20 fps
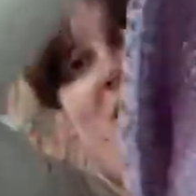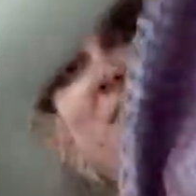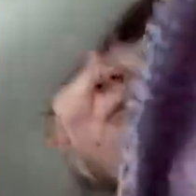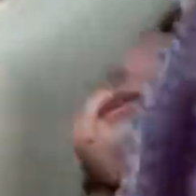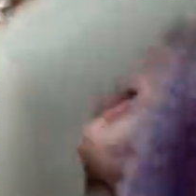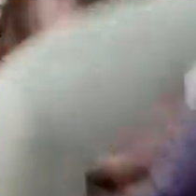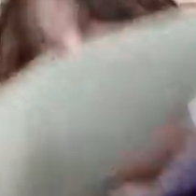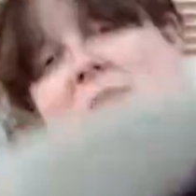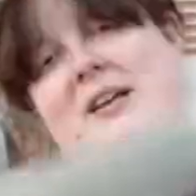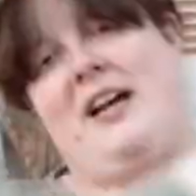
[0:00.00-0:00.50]

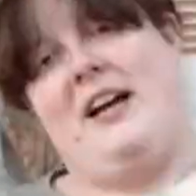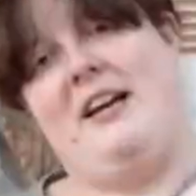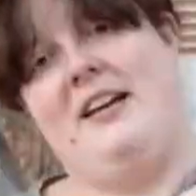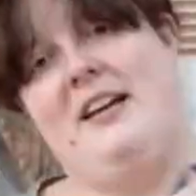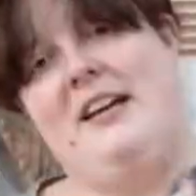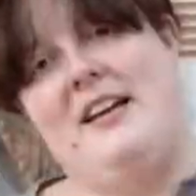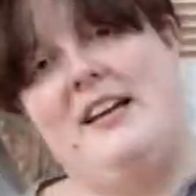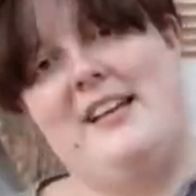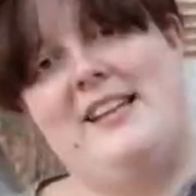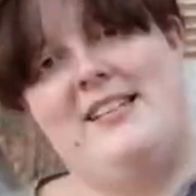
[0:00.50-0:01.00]
But there we go.
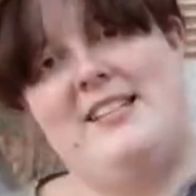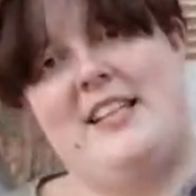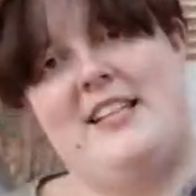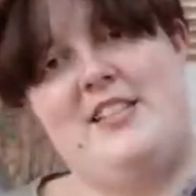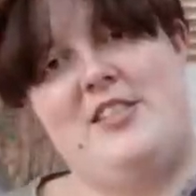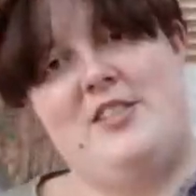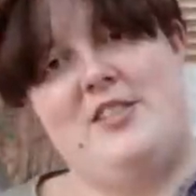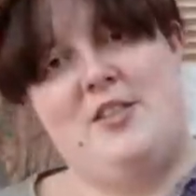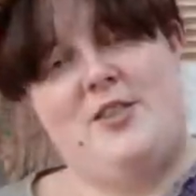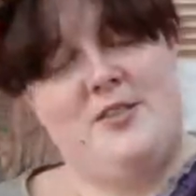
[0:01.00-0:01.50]
So
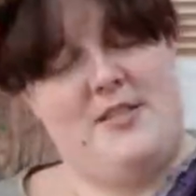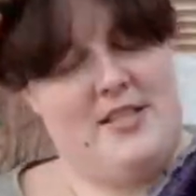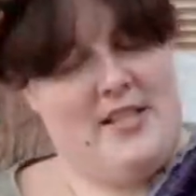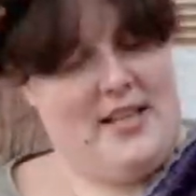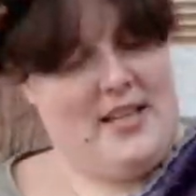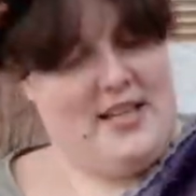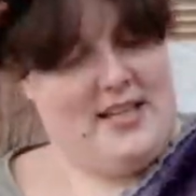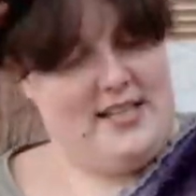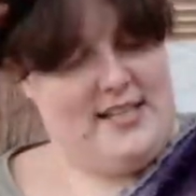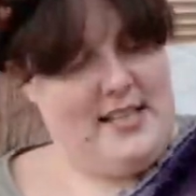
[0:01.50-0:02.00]
this is
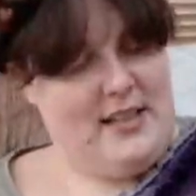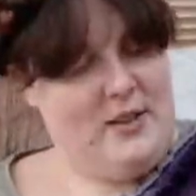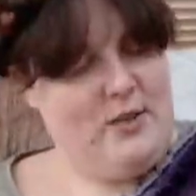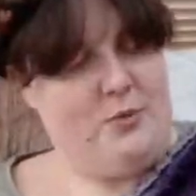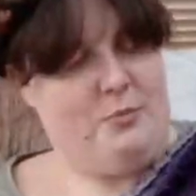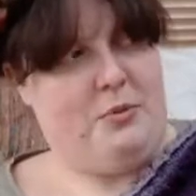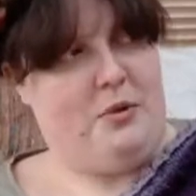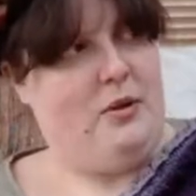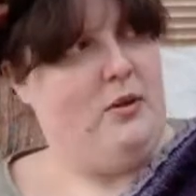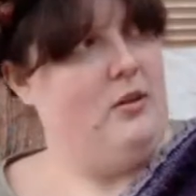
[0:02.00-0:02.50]
using a
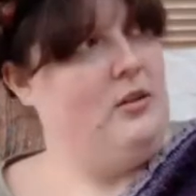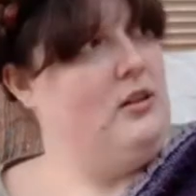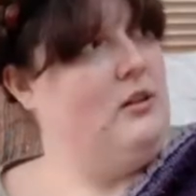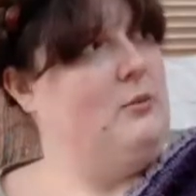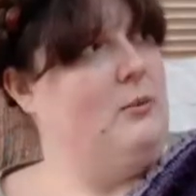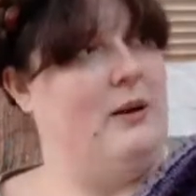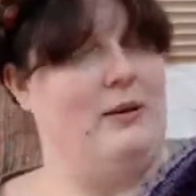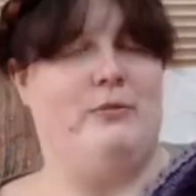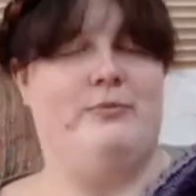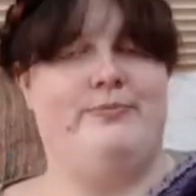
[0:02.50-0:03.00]
single
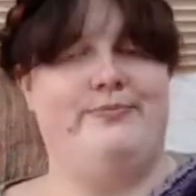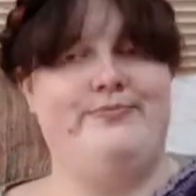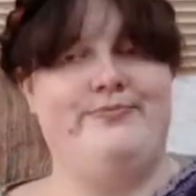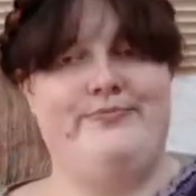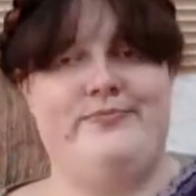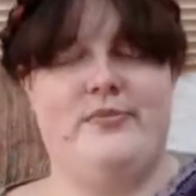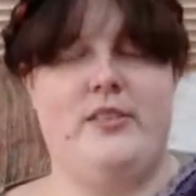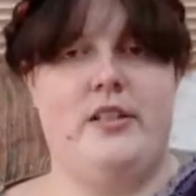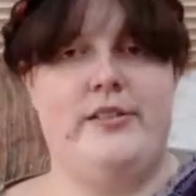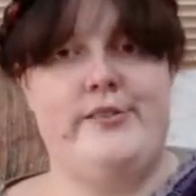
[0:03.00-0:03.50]
ball, well,
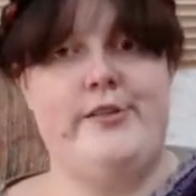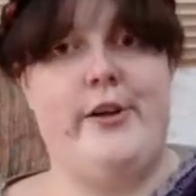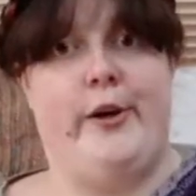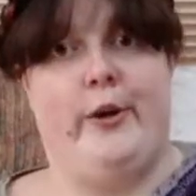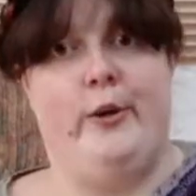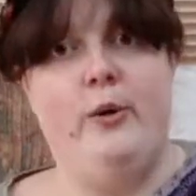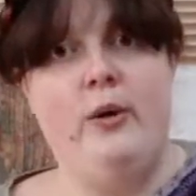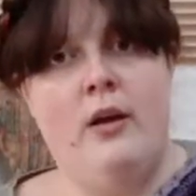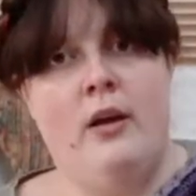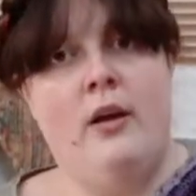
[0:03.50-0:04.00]

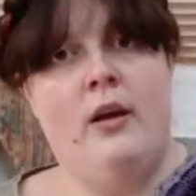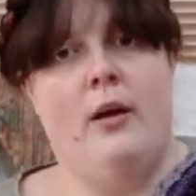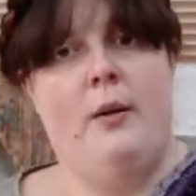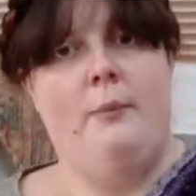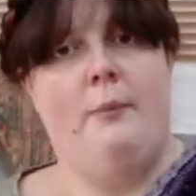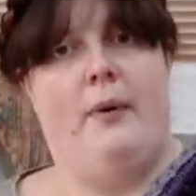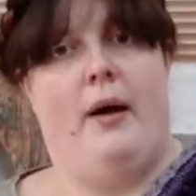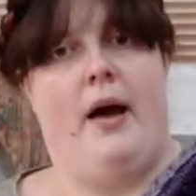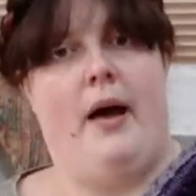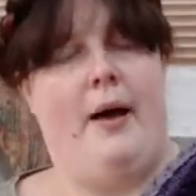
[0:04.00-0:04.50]
2,
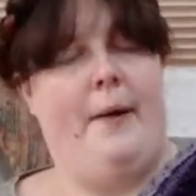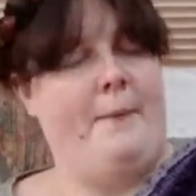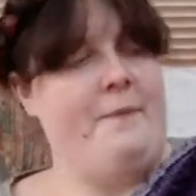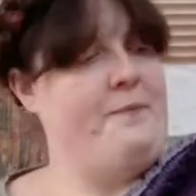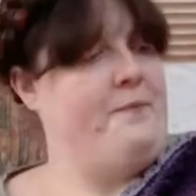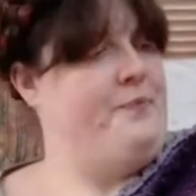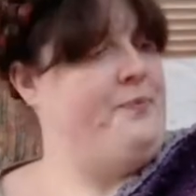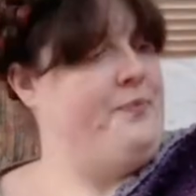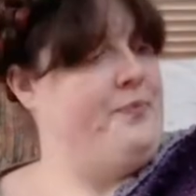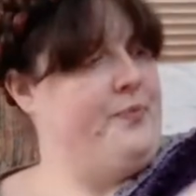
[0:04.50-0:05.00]
but
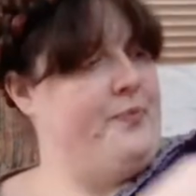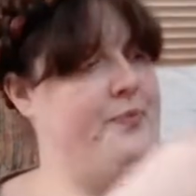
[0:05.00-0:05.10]
a